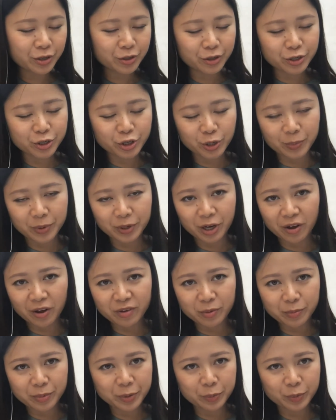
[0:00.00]
or the German
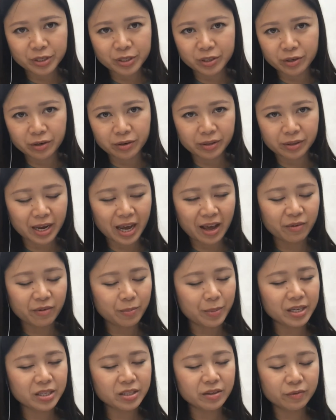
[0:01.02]
government, we certainly have
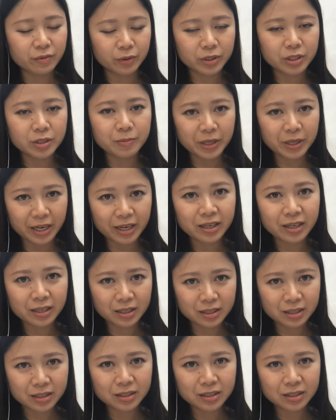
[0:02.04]
a massive role to play.